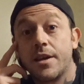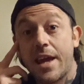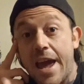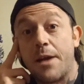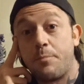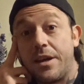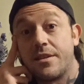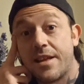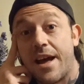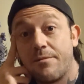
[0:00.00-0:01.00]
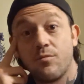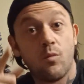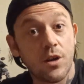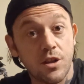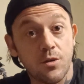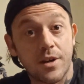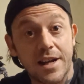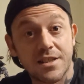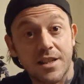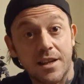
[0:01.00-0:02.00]
Can't beat that. What do you
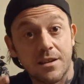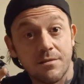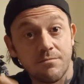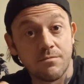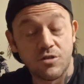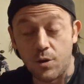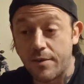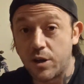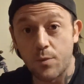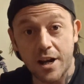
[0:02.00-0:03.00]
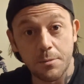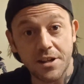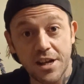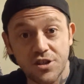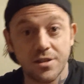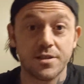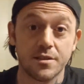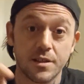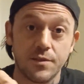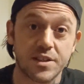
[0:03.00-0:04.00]
guys think? Do you have any recommendations?
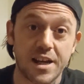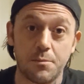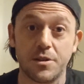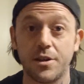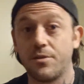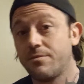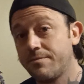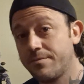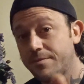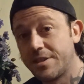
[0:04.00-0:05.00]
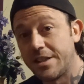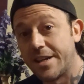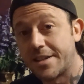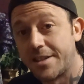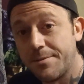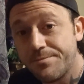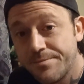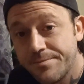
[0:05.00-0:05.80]
Leave it down below. See you next time.